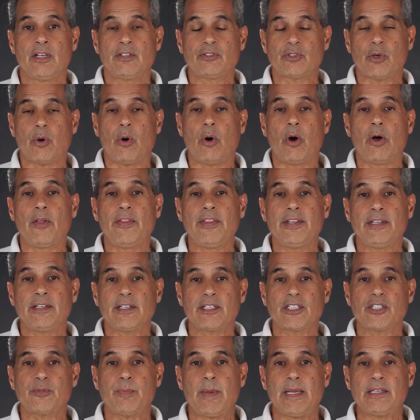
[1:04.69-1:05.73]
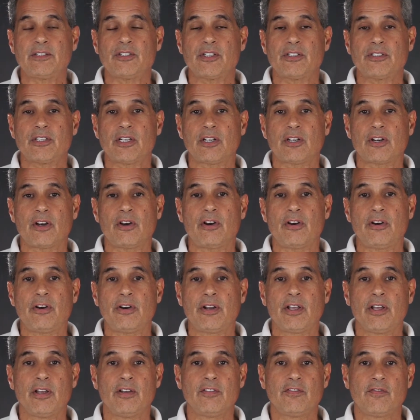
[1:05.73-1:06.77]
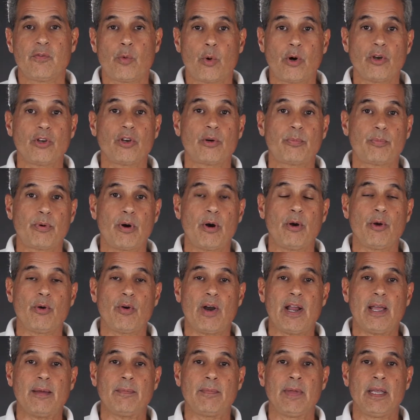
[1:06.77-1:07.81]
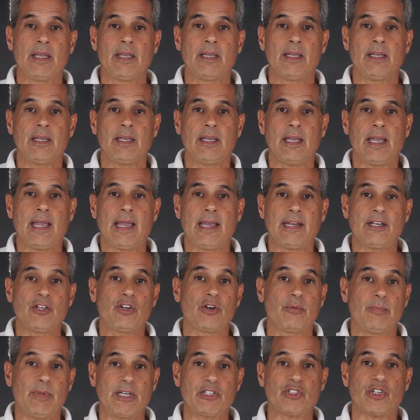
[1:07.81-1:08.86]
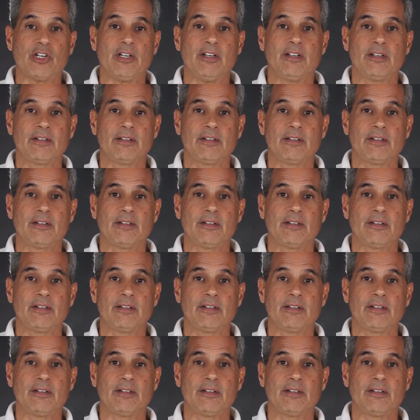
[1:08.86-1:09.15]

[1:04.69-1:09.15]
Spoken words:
So all the expenses incurred for your program and your mission.